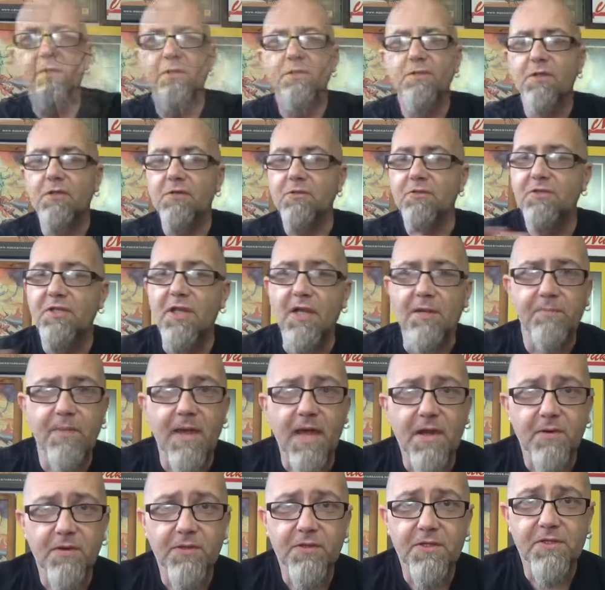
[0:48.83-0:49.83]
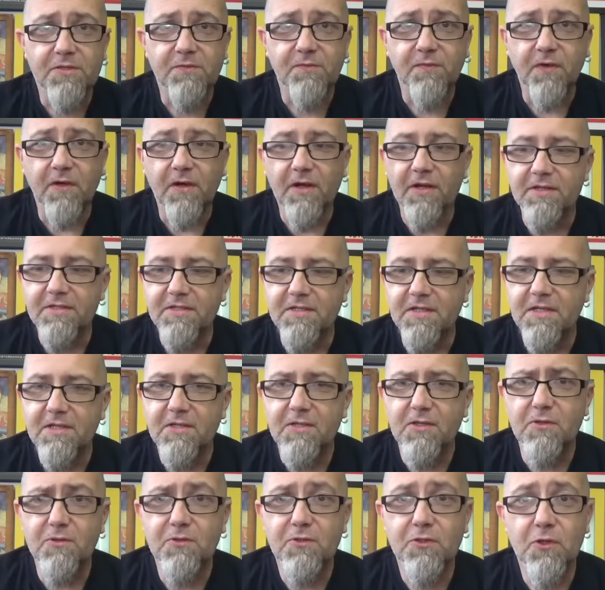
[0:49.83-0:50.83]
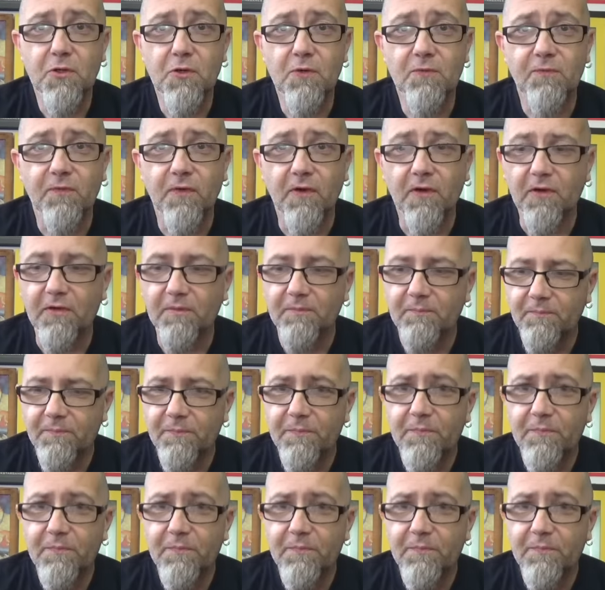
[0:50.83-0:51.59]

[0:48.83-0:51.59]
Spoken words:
So check back with us for a DQ twofer